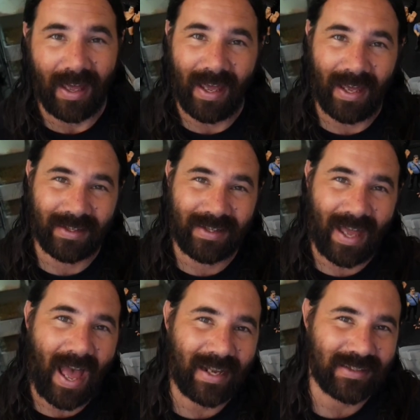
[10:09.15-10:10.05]
And
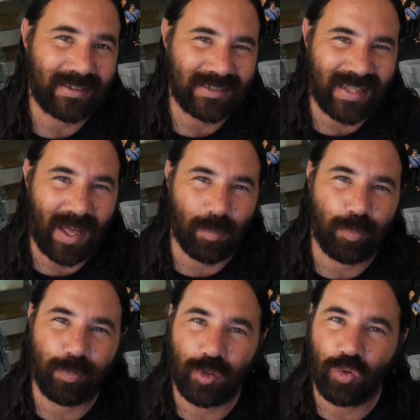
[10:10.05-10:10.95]
cactus, that
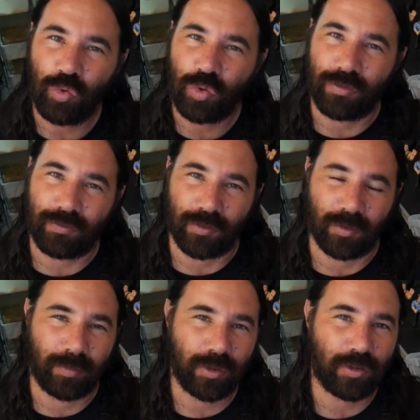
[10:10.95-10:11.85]
beautiful,
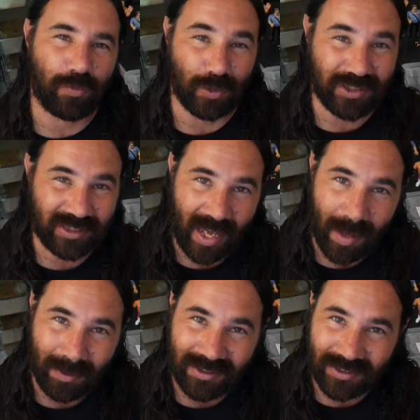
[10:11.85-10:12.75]
beautiful
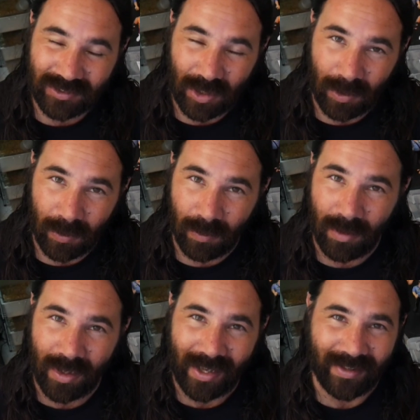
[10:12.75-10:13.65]
salmon snow.
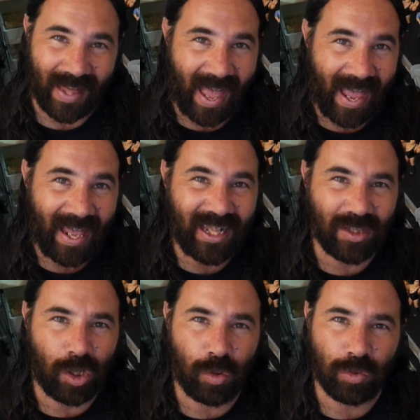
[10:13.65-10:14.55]
The
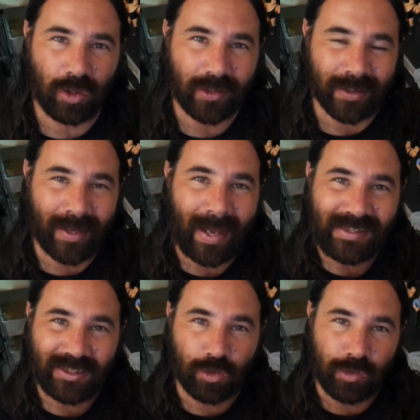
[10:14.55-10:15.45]
halo look, the
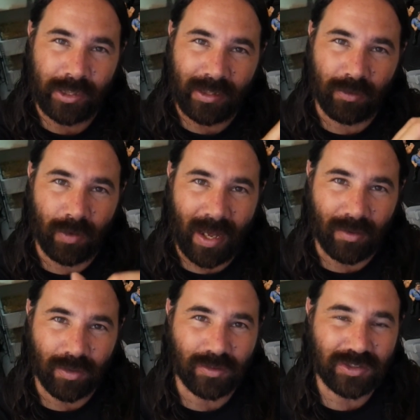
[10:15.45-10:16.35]
nice green
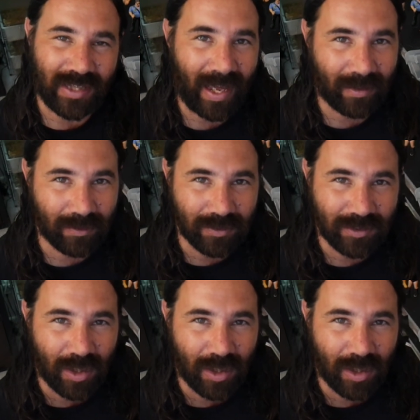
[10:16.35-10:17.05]
around those saddles.